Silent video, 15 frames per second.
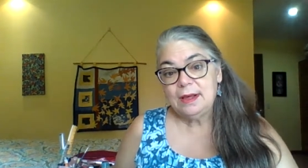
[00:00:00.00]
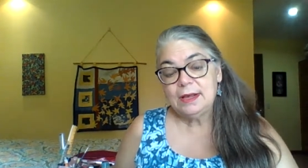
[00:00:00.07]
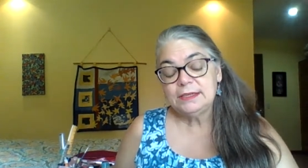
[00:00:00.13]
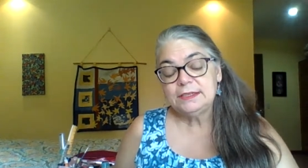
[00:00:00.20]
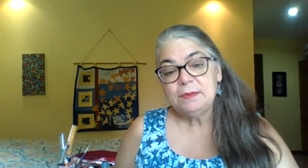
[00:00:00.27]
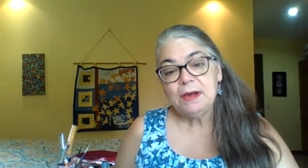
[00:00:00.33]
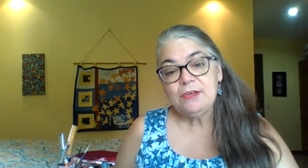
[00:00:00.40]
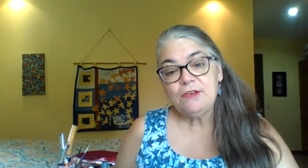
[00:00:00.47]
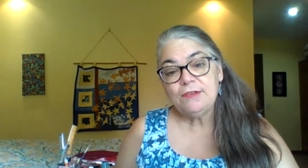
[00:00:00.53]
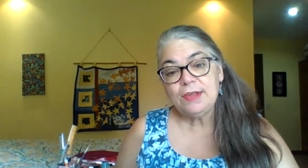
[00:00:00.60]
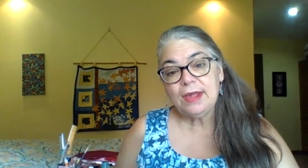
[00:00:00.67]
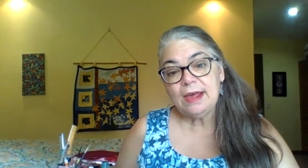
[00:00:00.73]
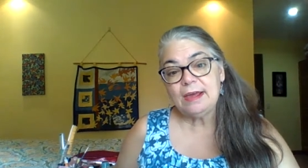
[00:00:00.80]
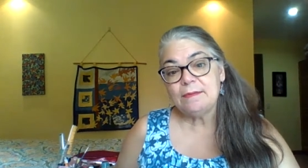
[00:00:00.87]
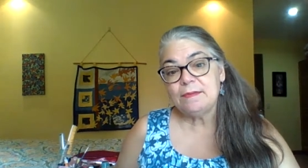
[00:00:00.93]
As much as
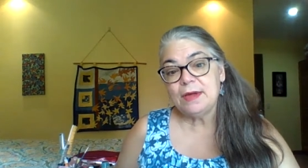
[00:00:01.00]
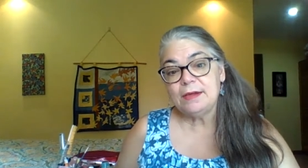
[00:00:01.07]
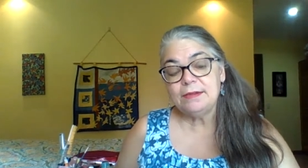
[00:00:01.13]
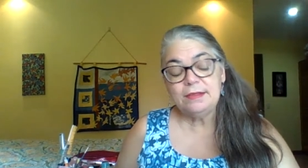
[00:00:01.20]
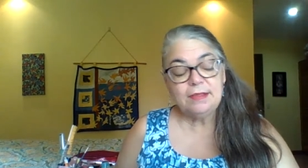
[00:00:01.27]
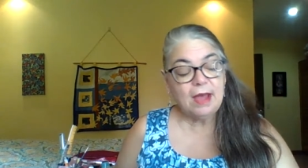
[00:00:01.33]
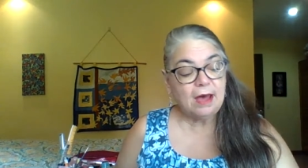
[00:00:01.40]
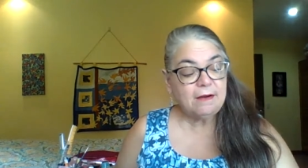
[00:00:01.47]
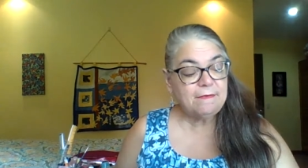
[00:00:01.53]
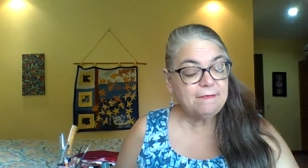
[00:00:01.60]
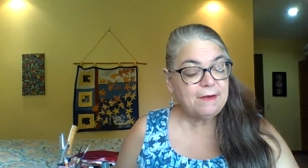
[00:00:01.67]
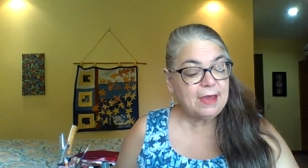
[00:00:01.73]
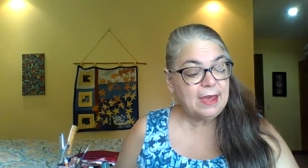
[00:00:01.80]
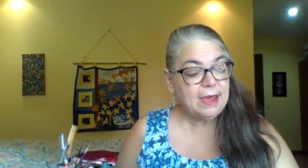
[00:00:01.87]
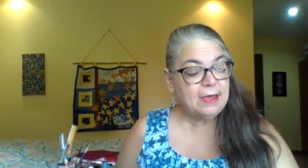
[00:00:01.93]
I am not a
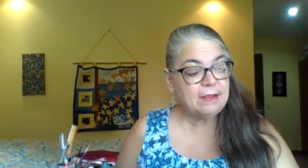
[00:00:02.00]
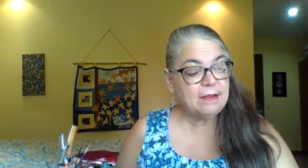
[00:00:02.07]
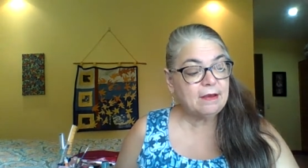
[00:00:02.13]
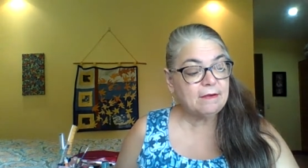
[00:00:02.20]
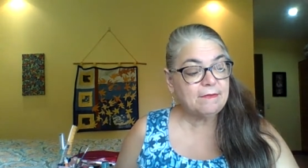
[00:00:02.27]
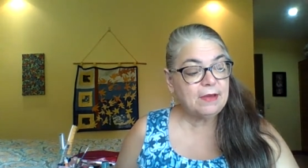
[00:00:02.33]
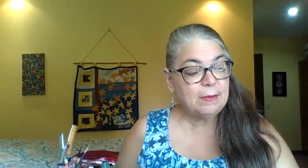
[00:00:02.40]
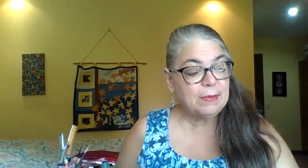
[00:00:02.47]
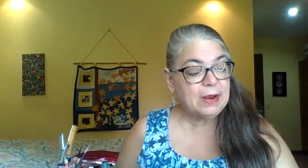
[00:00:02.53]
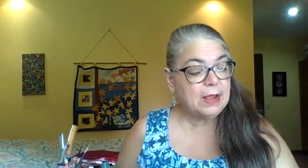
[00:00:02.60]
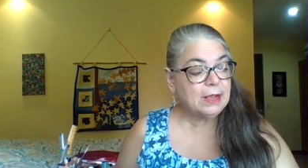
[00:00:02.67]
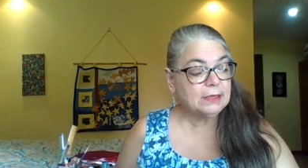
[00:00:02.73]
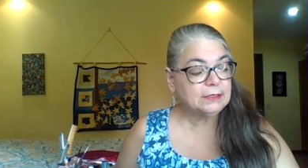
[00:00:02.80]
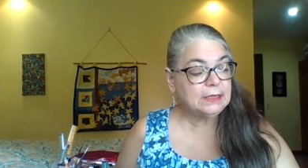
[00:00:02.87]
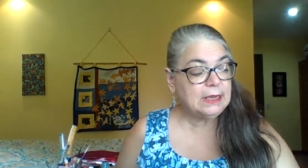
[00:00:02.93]
fan of
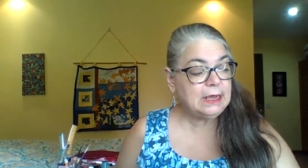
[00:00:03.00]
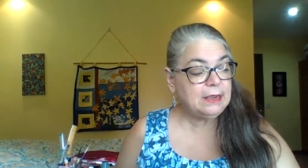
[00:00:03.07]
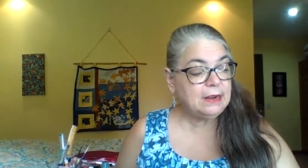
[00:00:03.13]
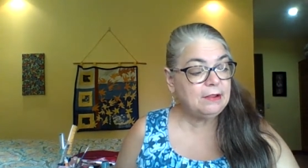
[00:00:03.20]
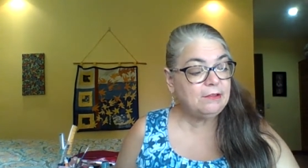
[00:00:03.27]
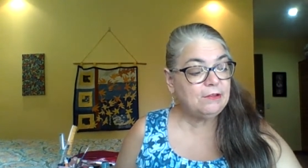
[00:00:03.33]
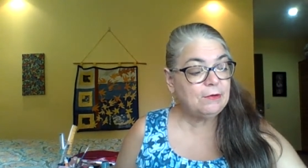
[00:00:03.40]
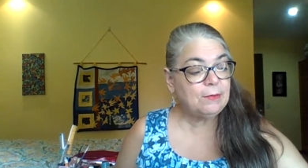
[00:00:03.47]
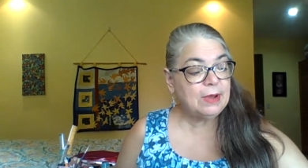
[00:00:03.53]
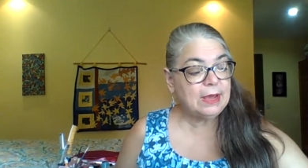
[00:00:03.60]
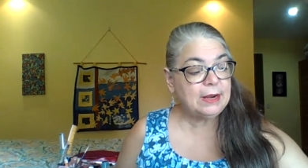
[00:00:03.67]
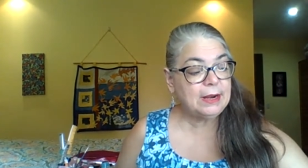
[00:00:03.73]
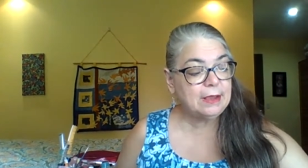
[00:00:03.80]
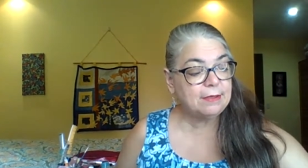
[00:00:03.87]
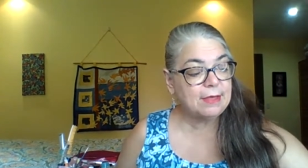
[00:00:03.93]
Jimenez, he didn't do
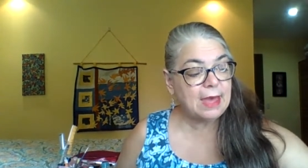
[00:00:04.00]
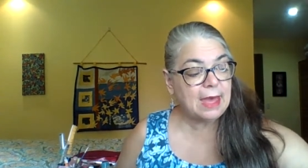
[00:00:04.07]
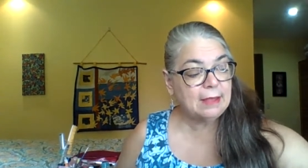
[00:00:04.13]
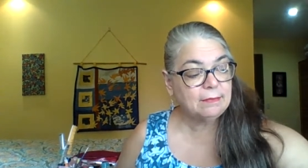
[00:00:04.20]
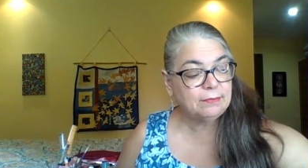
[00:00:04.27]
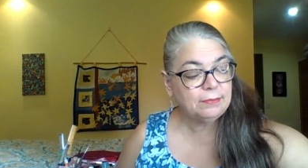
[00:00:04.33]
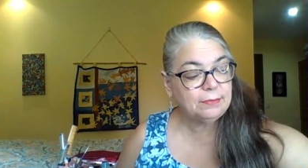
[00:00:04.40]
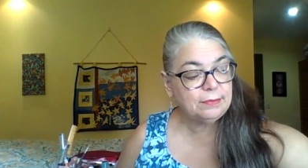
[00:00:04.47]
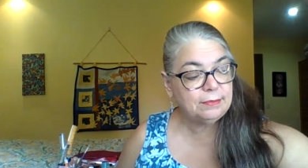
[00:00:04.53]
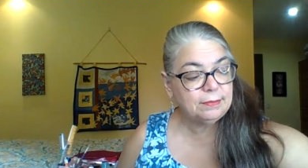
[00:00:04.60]
any of that,